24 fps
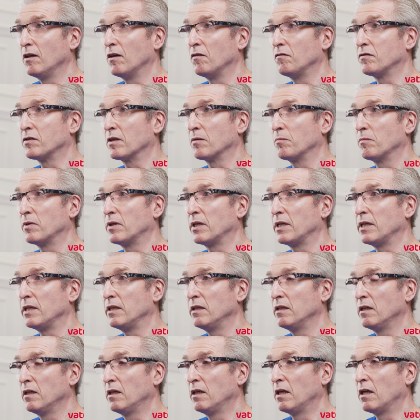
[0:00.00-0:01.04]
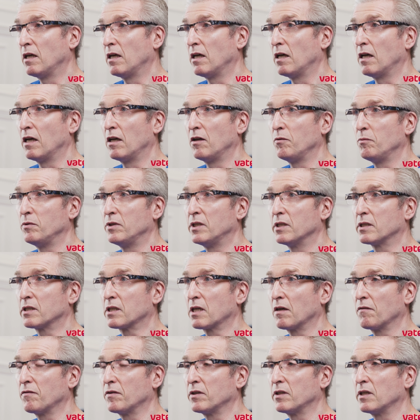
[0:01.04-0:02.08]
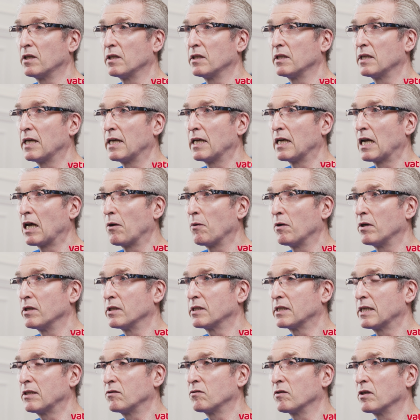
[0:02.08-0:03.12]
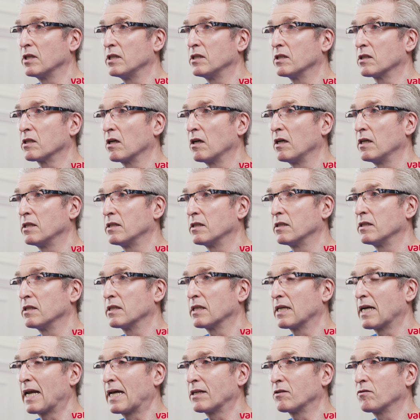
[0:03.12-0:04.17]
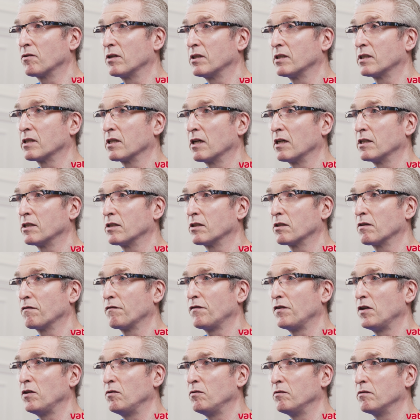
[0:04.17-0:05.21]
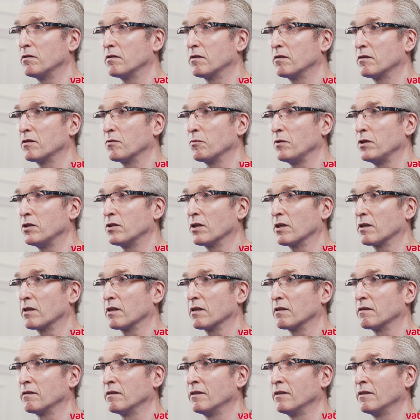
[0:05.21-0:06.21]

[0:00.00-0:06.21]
of somebody who we discovered that their lower central incisors and lateral incisors are fused to each other.